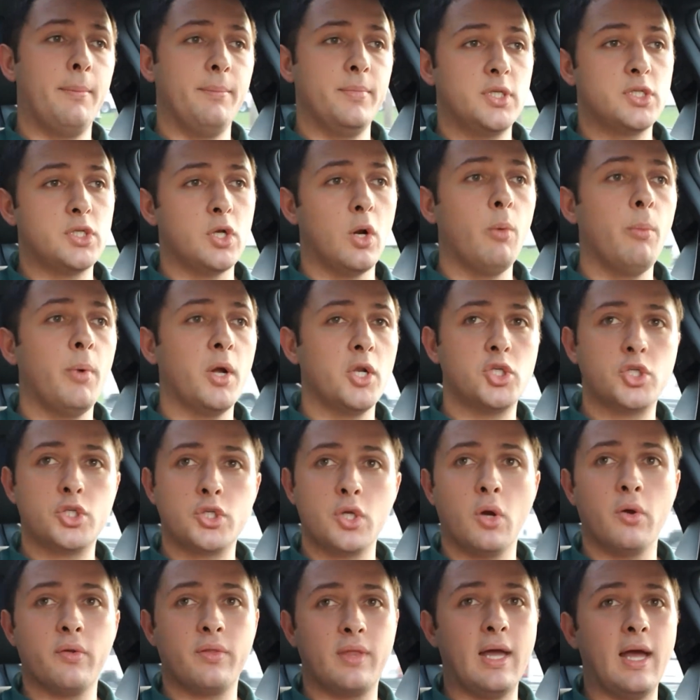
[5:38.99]
So much
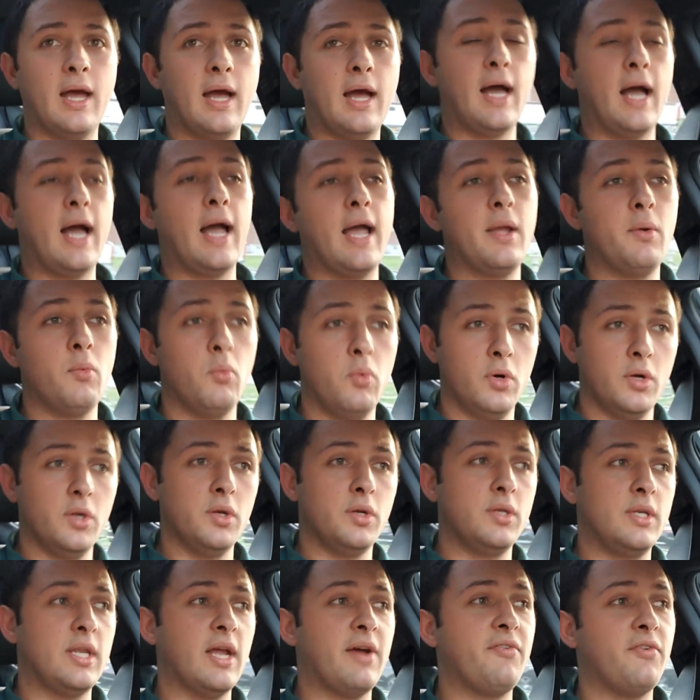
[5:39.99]
so that I
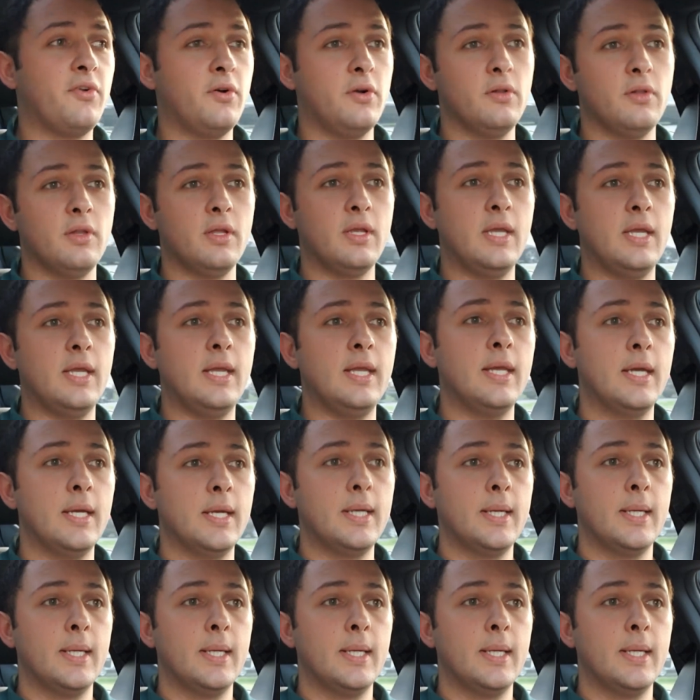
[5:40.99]
would definitely